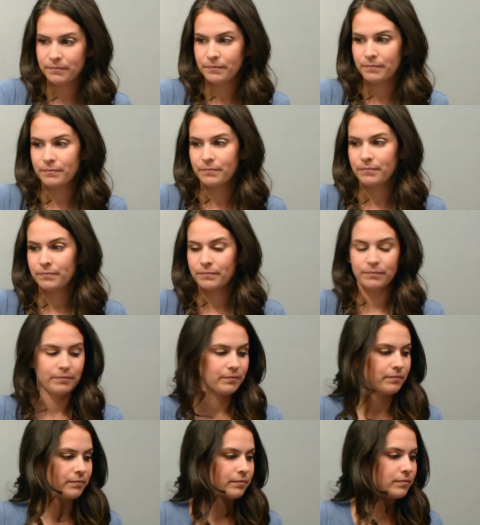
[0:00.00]

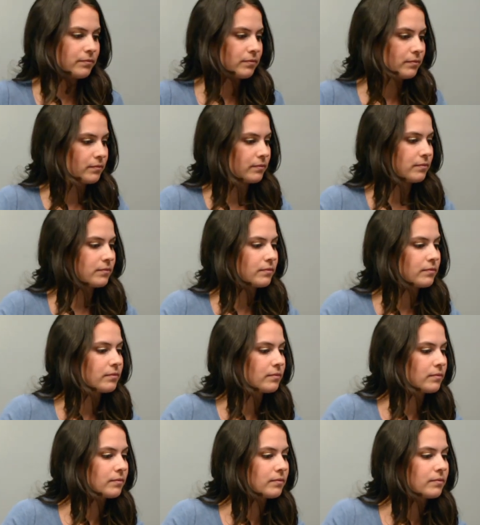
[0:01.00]

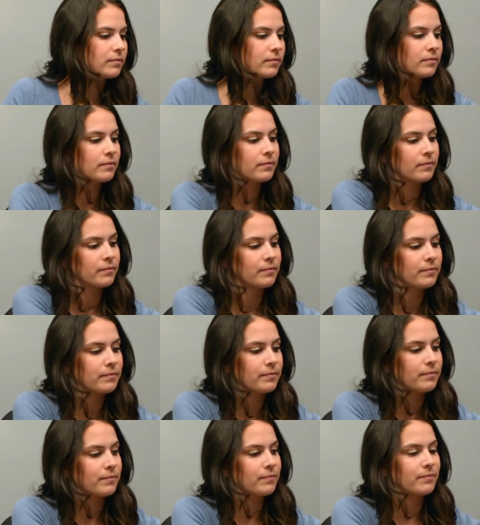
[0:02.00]

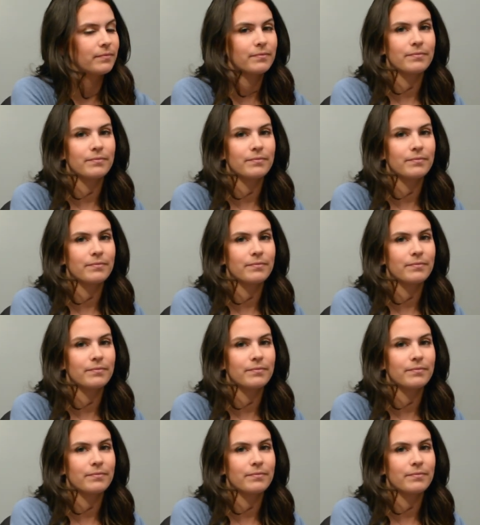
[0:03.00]
(silence)